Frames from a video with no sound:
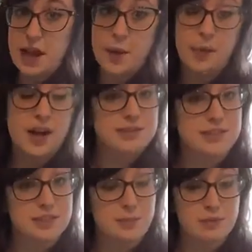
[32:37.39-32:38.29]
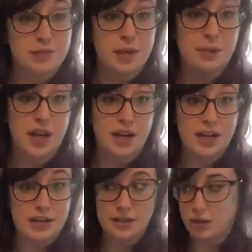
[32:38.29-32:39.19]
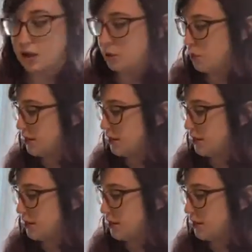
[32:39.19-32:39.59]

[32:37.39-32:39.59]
I'm not 6 people. I'm not going to eat it all at